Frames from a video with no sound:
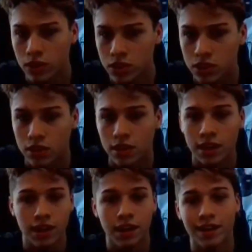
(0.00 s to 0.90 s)
ones.
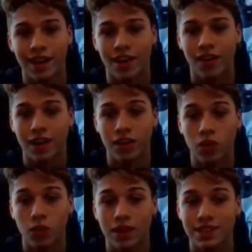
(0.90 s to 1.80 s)
Now, I
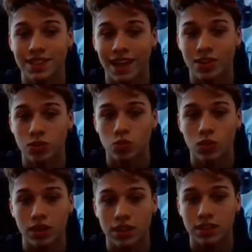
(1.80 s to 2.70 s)
know it sounds
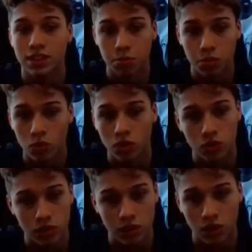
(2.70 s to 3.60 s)
really simple
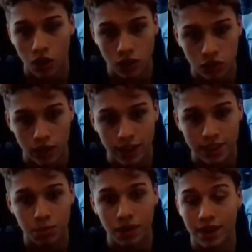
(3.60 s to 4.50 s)
using
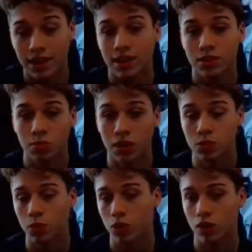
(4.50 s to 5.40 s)
contrast, but it is
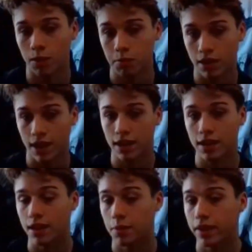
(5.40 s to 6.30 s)
much more
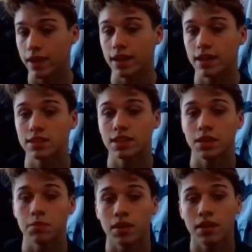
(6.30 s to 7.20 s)
complicated than I'm making it
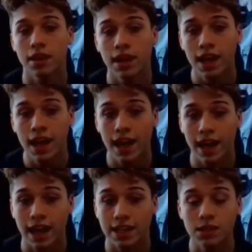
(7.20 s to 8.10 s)
seem.
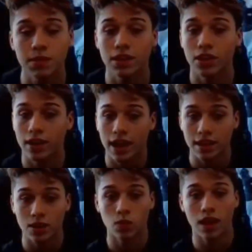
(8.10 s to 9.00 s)
It has to be done
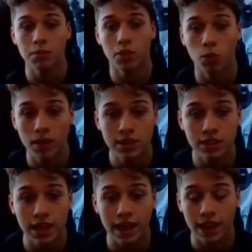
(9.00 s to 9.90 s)
at the right
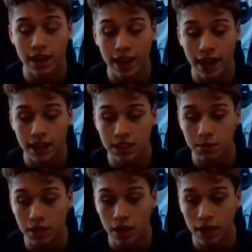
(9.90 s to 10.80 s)
moments, and it has
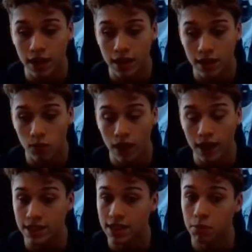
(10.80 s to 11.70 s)
to be done in the
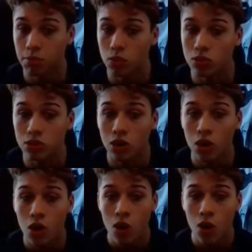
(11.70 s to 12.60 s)
right examples,